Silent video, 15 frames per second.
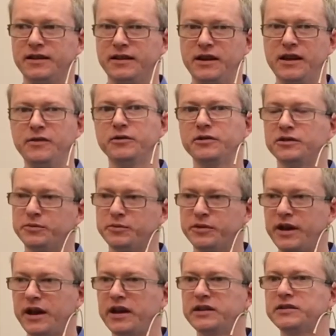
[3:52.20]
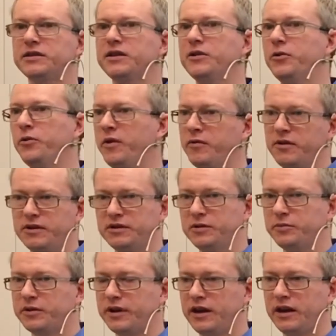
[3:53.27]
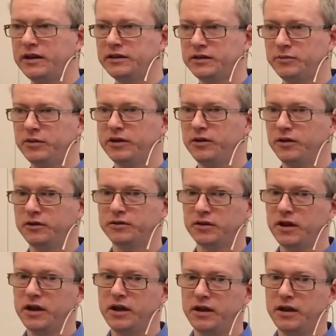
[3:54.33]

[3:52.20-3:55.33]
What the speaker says: He was surprised, we were surprised, because